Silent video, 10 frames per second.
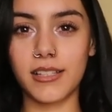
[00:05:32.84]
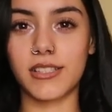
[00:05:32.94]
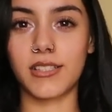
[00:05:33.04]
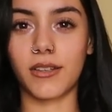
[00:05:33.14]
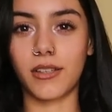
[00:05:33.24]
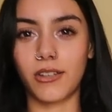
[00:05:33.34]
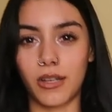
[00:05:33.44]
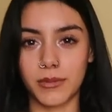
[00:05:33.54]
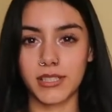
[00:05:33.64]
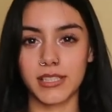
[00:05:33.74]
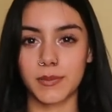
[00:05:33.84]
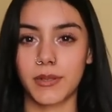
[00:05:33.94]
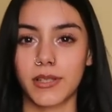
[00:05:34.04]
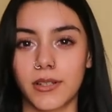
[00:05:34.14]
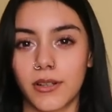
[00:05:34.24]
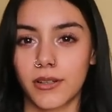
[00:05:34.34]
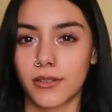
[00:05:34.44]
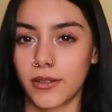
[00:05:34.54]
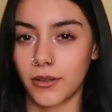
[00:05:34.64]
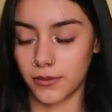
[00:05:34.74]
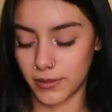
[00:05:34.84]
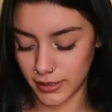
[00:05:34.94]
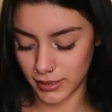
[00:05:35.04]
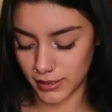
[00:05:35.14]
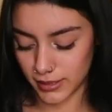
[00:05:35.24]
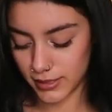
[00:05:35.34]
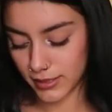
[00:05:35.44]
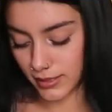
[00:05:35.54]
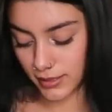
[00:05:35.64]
So cute. I'm gonna just put it on over this.